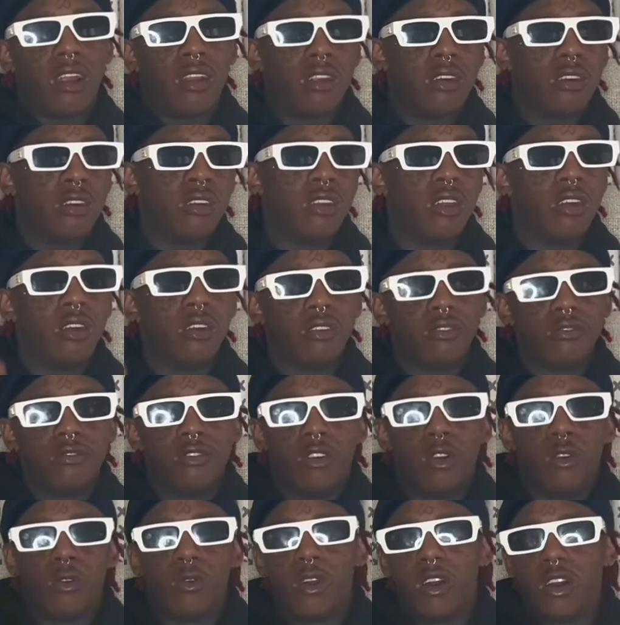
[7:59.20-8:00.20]
nothing else,
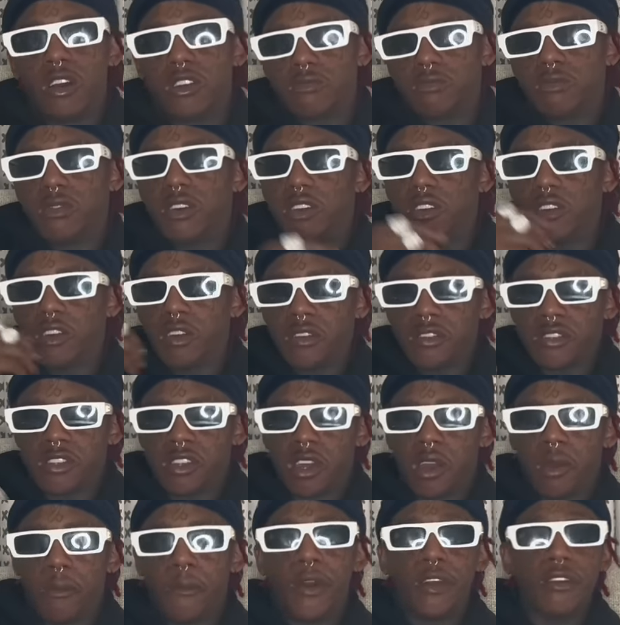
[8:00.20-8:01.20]
no else, but you know what I'm
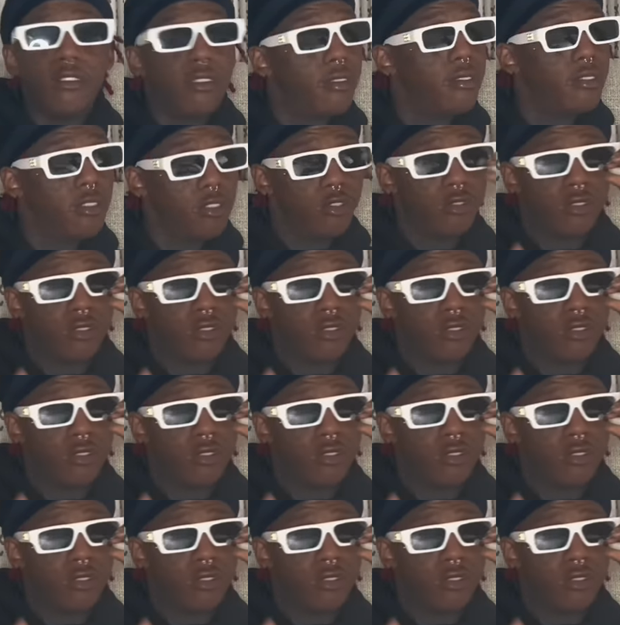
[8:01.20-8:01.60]
saying? But you, you